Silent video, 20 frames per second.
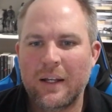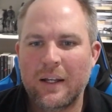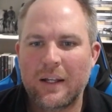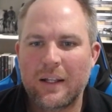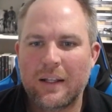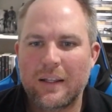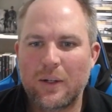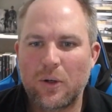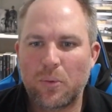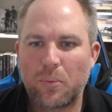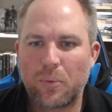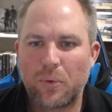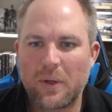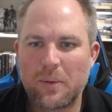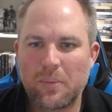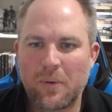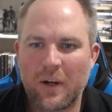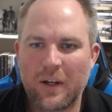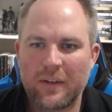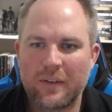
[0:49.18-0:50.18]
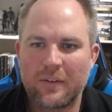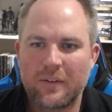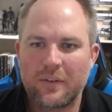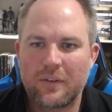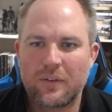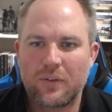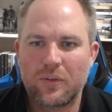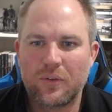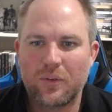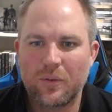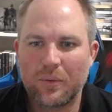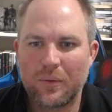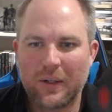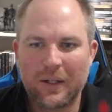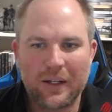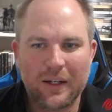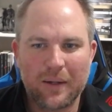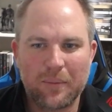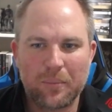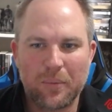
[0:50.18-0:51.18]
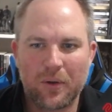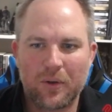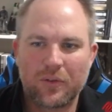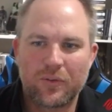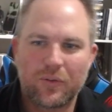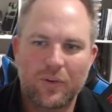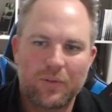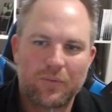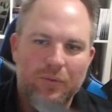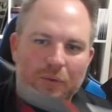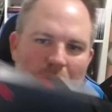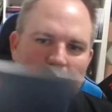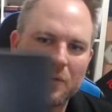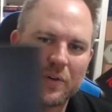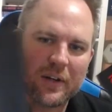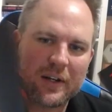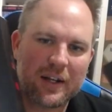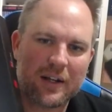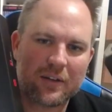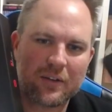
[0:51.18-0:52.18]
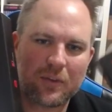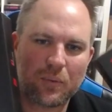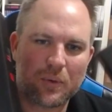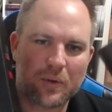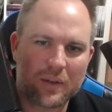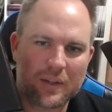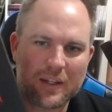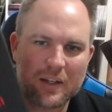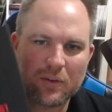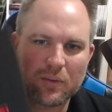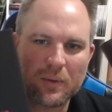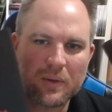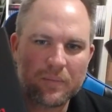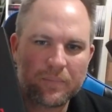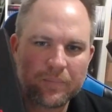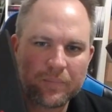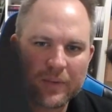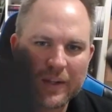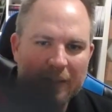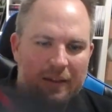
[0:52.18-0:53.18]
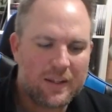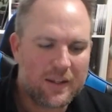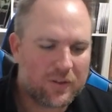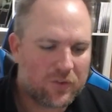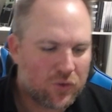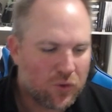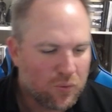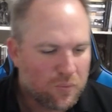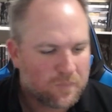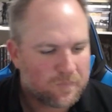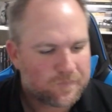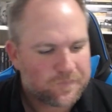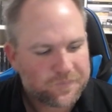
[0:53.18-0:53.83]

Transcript: little pretty mices to unbox right for you right now. So we've got the S1 and the S2.